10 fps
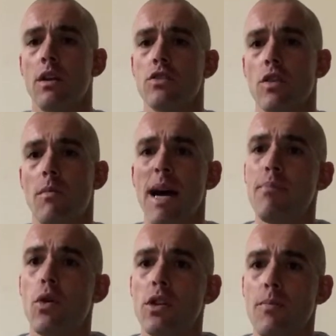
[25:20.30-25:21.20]
So my
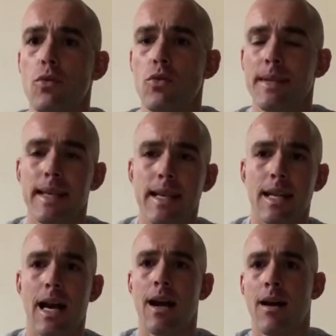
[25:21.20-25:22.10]
pull-up routine,
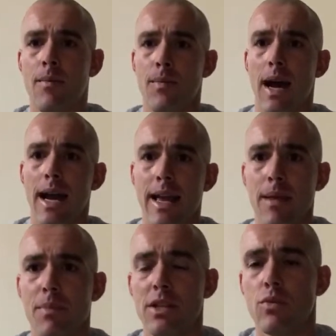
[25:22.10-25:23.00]
um, I
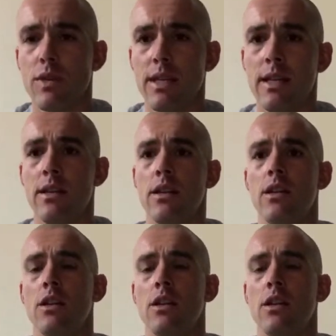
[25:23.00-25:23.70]
hit between